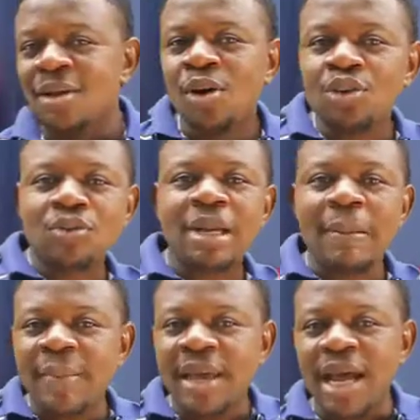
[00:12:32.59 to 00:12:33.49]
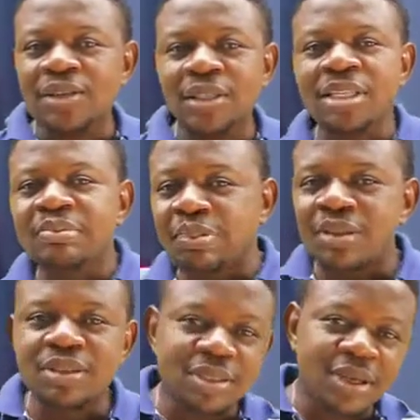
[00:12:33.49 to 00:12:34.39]
Old School Appear actually
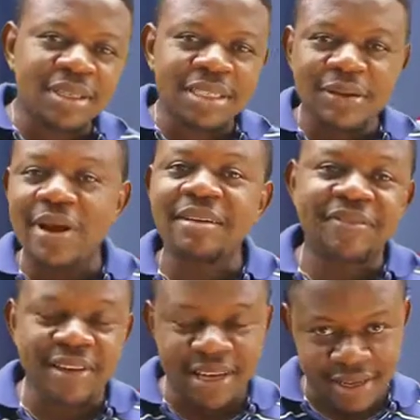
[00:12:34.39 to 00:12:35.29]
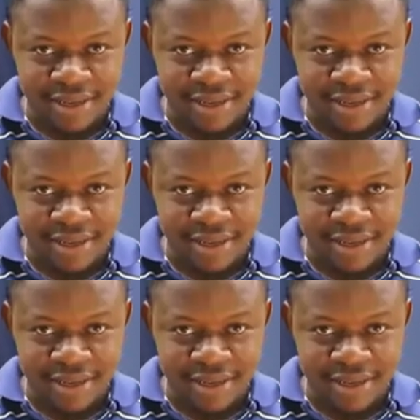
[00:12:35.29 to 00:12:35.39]
sponsored the welfare.